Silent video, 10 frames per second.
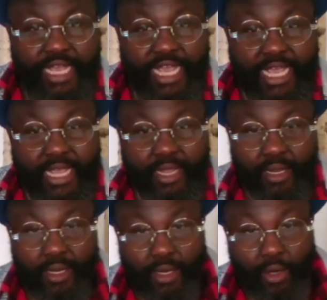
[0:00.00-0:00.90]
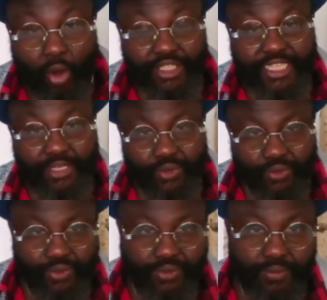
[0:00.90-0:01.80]
a
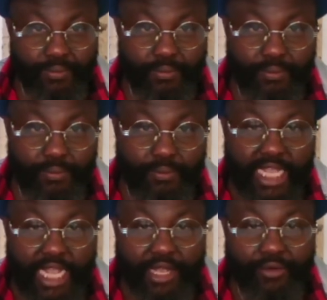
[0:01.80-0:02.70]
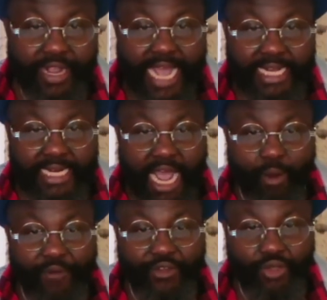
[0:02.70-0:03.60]
consensus regarding
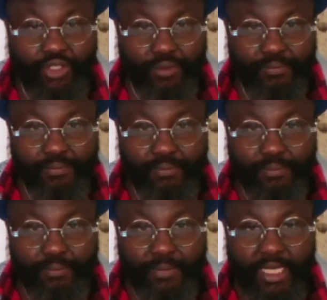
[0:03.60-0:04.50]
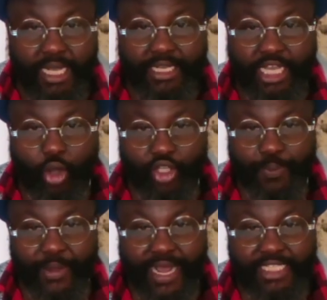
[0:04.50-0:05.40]
our future. The
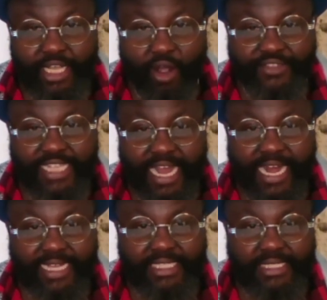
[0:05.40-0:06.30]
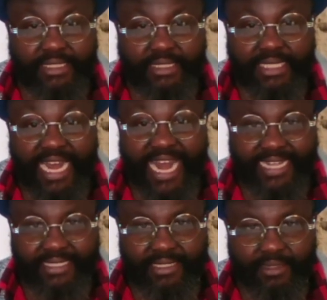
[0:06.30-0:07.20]
conspiracy of silence,
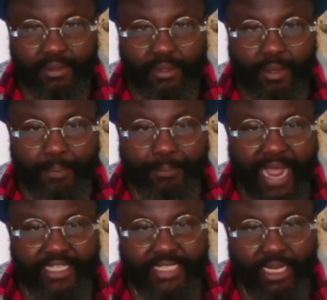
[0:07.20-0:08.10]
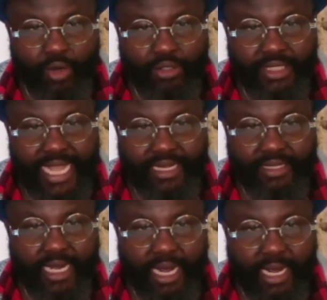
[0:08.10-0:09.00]
silence by stake, stake,
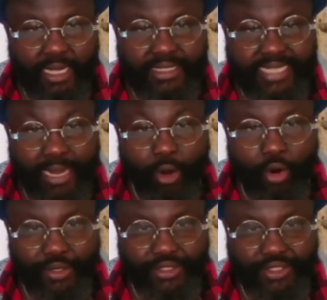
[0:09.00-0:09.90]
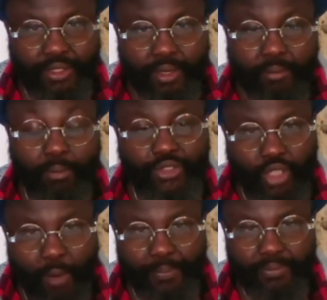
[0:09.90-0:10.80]
uh, stakeholders must
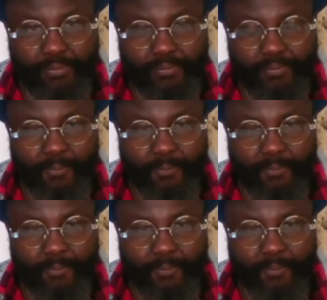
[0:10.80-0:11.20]
stop.